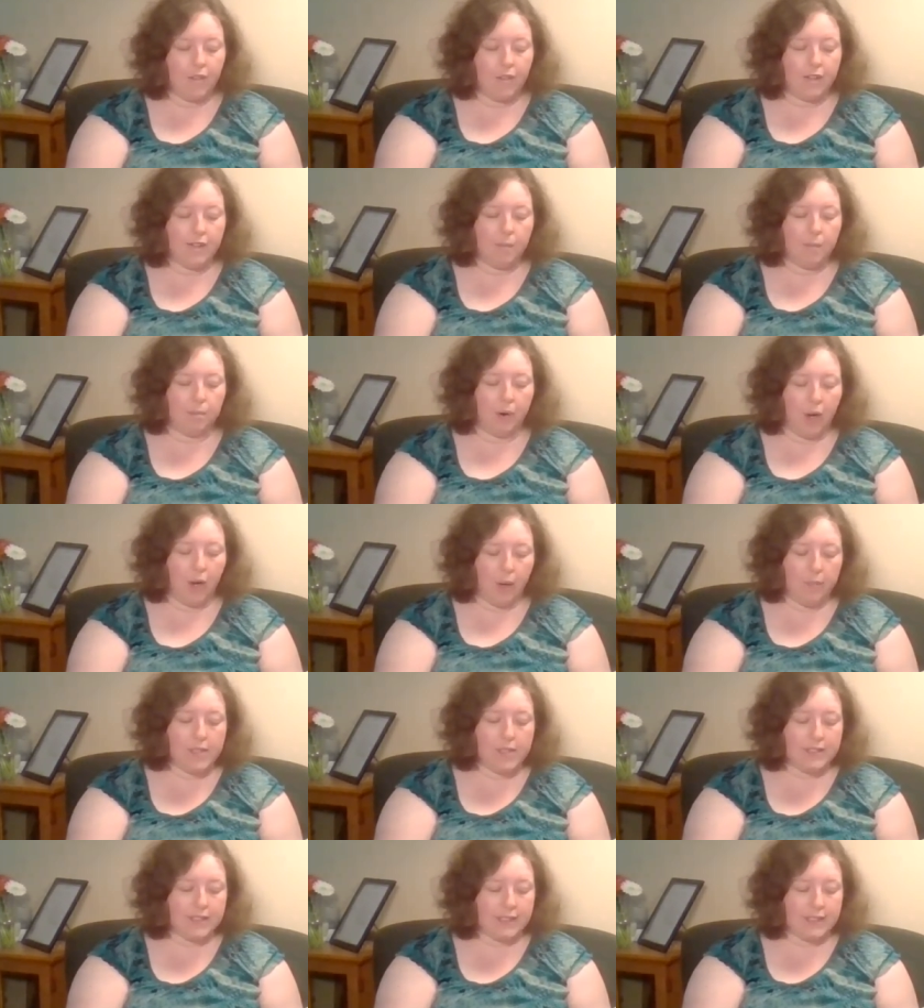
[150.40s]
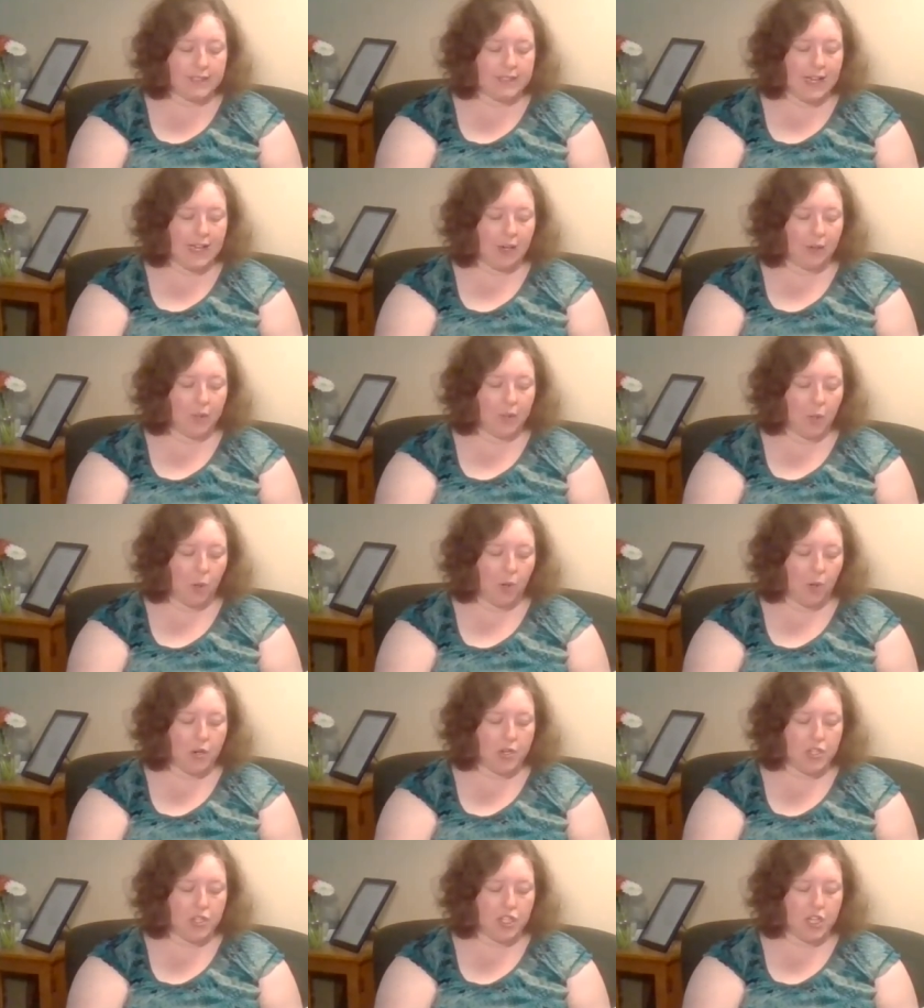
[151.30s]
The promise is now
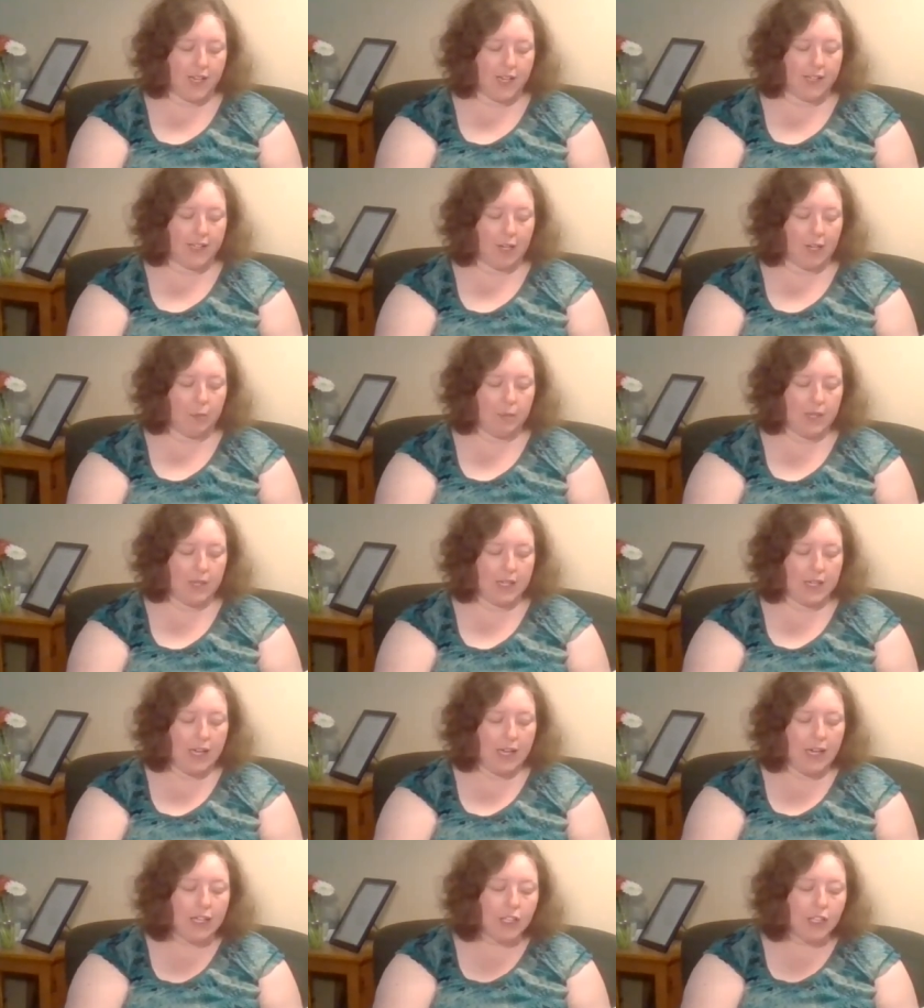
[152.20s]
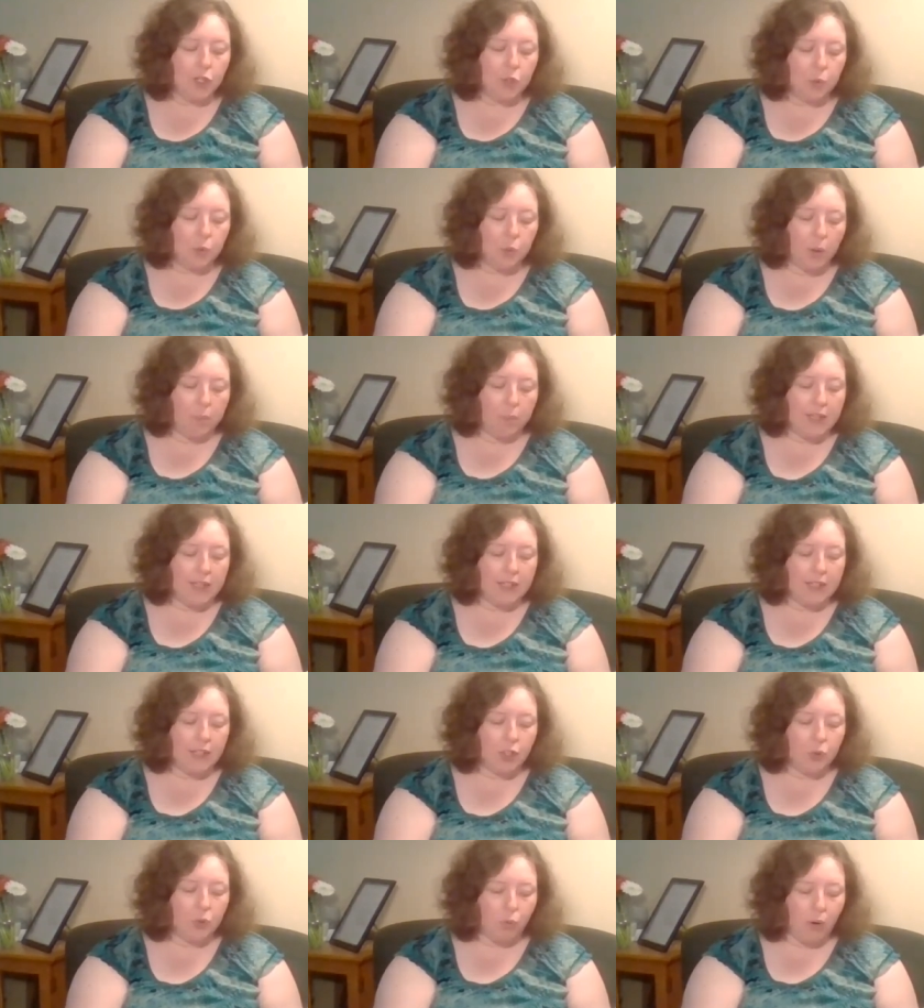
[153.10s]
yours, Jacob. You will be
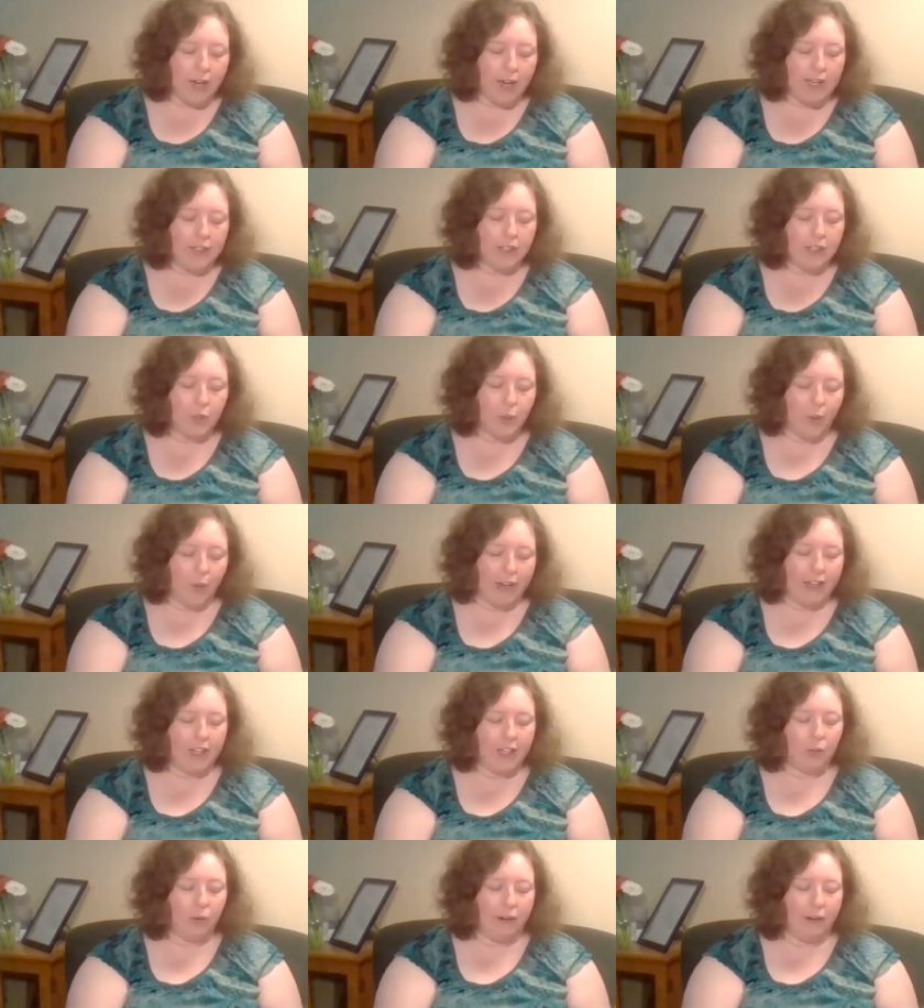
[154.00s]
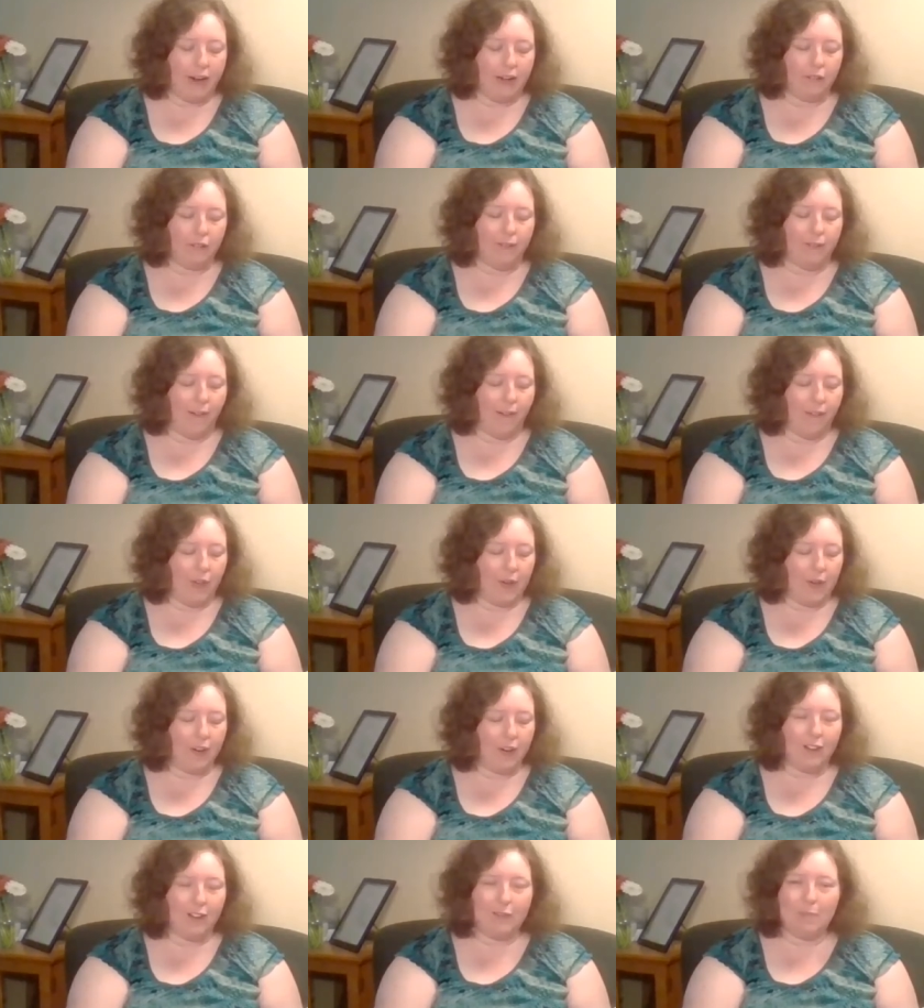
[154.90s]
the
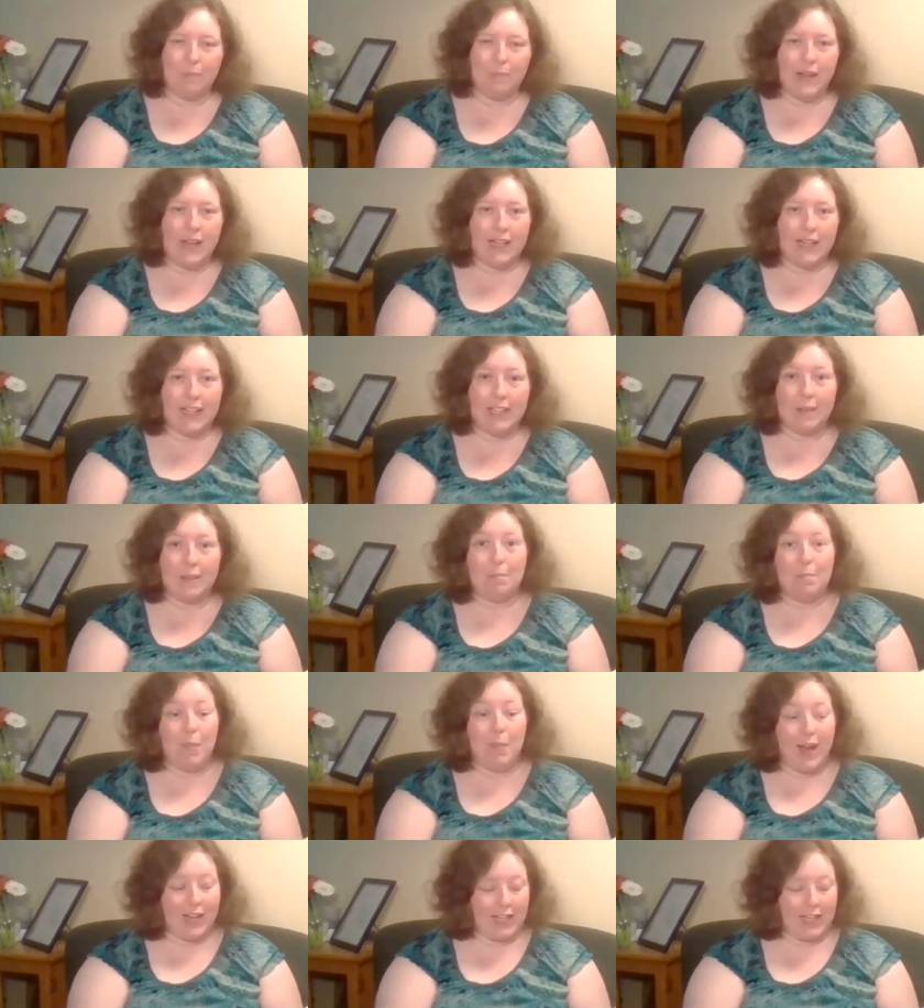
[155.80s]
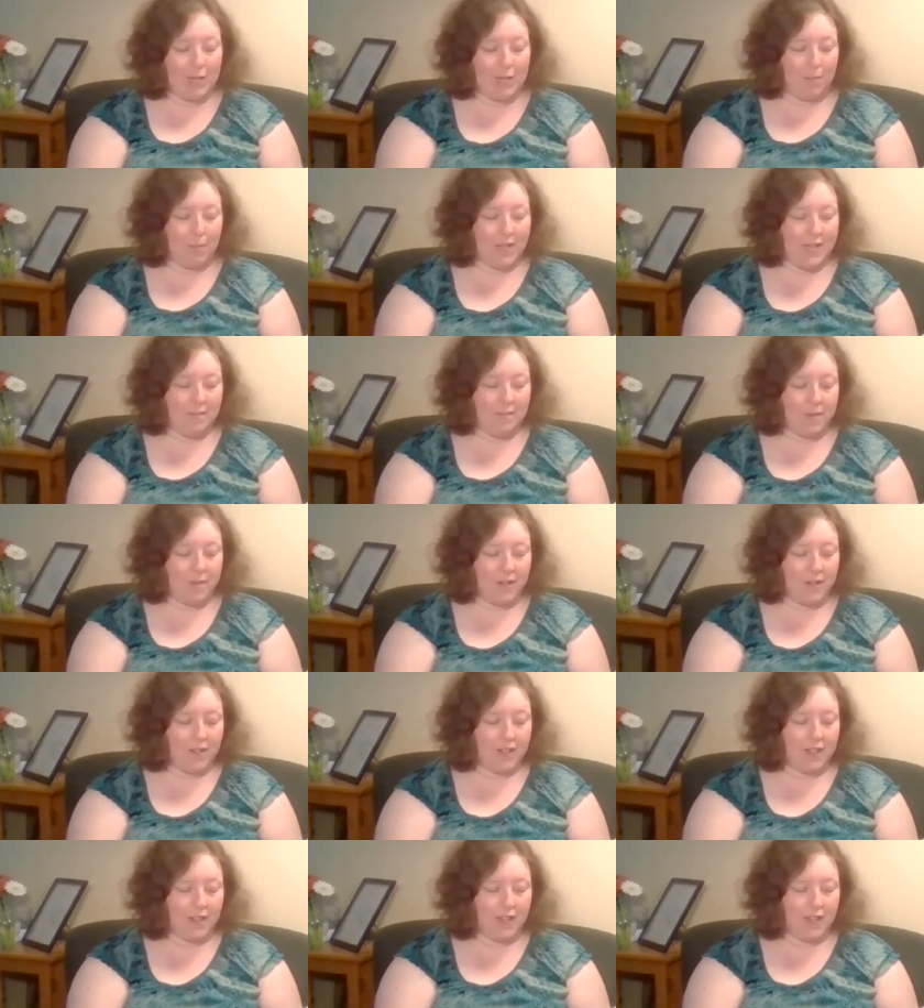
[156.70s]
great-great-grandfather of many, many people.